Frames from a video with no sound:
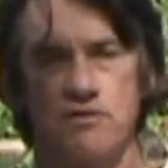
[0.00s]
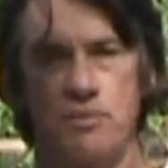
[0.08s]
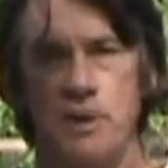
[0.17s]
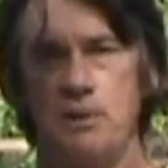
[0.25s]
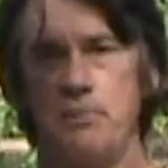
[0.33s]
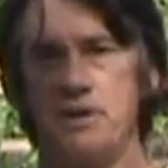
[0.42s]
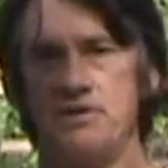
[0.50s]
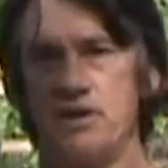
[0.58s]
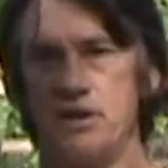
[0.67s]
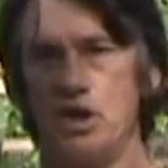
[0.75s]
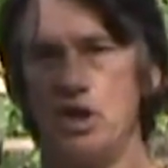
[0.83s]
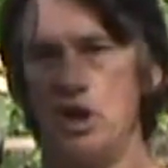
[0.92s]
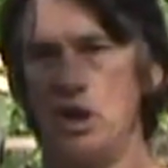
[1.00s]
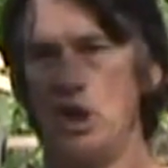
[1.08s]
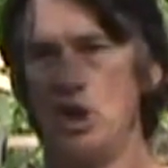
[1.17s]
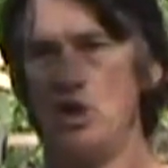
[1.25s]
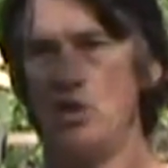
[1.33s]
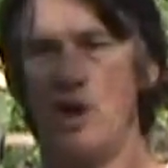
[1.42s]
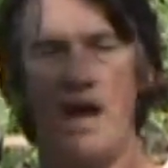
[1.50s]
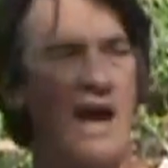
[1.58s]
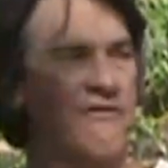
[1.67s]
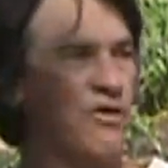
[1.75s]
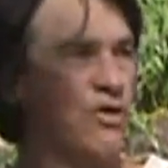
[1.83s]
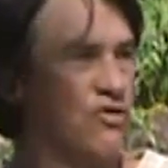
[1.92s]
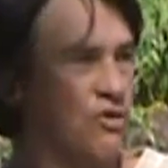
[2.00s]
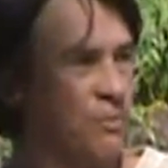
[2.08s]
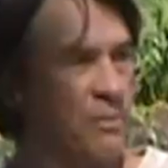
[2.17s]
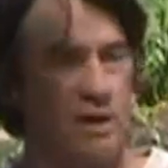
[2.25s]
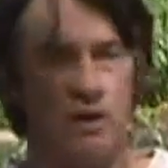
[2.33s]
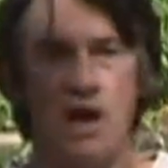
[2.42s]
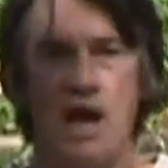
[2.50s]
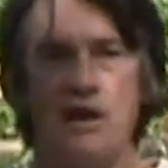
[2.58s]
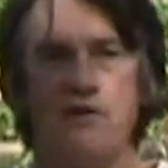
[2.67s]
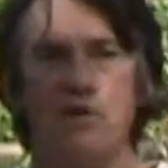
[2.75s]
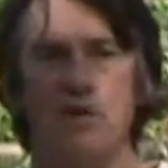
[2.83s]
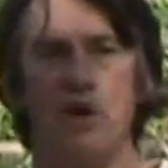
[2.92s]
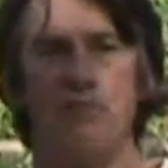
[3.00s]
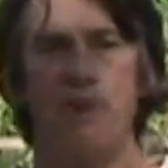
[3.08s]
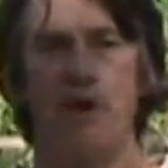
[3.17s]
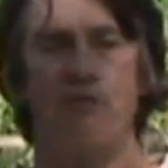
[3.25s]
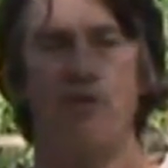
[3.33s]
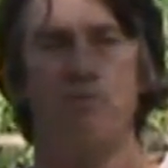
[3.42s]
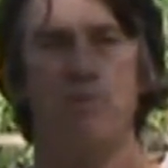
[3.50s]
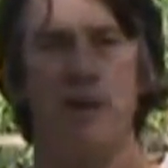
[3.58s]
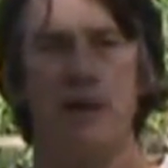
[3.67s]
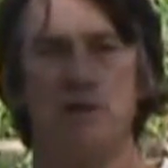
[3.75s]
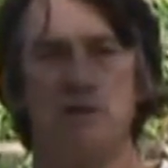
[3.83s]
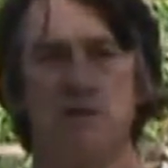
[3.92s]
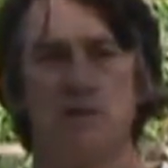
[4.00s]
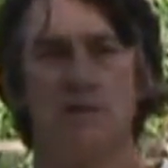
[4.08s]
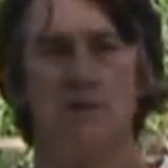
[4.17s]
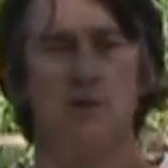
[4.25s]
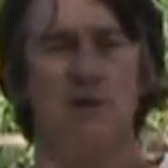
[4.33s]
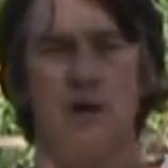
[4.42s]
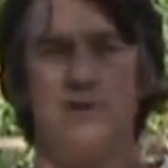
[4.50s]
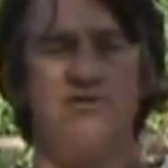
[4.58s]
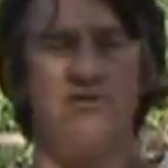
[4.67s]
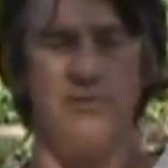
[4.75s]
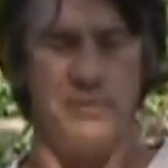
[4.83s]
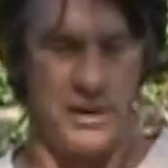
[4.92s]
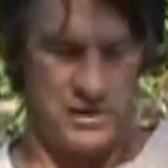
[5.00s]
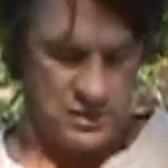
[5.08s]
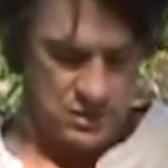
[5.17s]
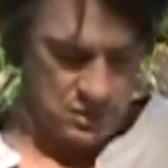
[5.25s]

For me to be sent to EU, I have to use them, but I do it on bare root plants on cement.